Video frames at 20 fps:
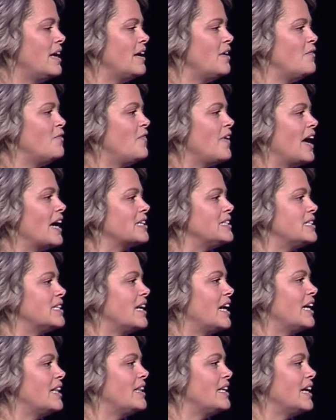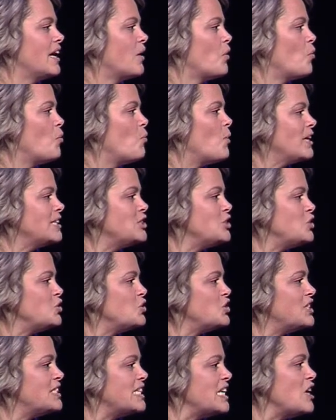In fact, I think once you
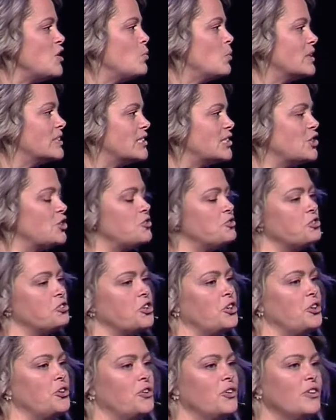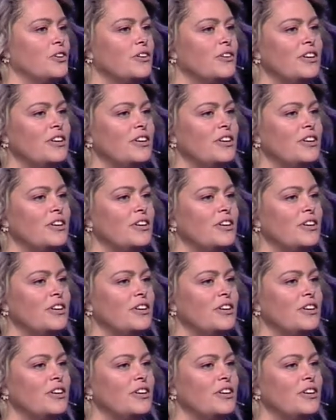see what's true,